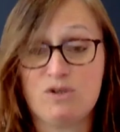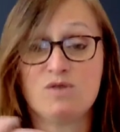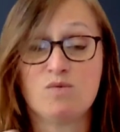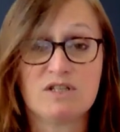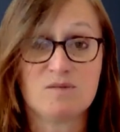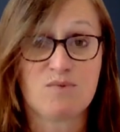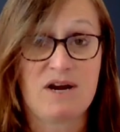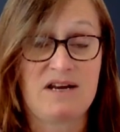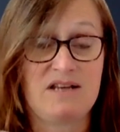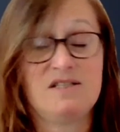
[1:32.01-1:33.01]
which is what a
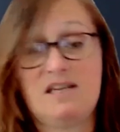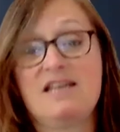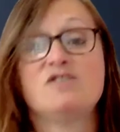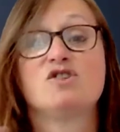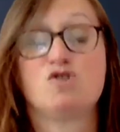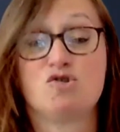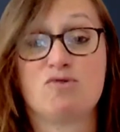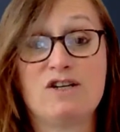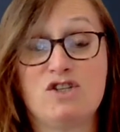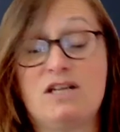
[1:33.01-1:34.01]
sprain is, it gets
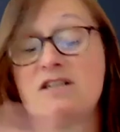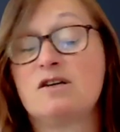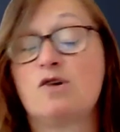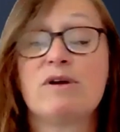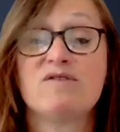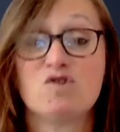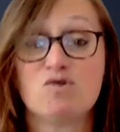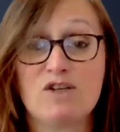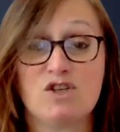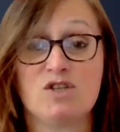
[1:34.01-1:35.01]
stretched, and degree of
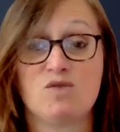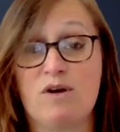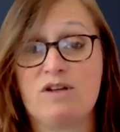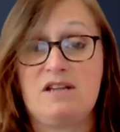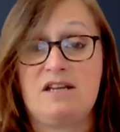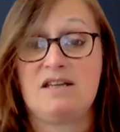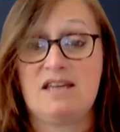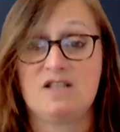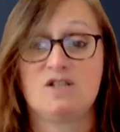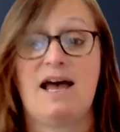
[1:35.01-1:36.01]
stretch is what
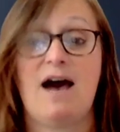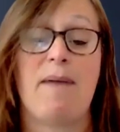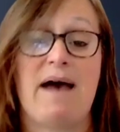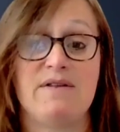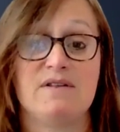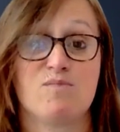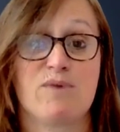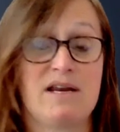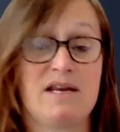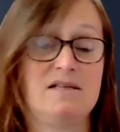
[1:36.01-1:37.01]
indicates how bad the
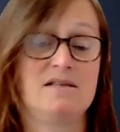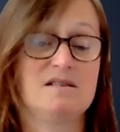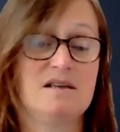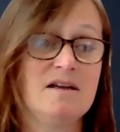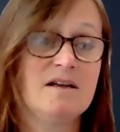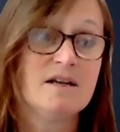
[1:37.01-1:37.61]
sprain is.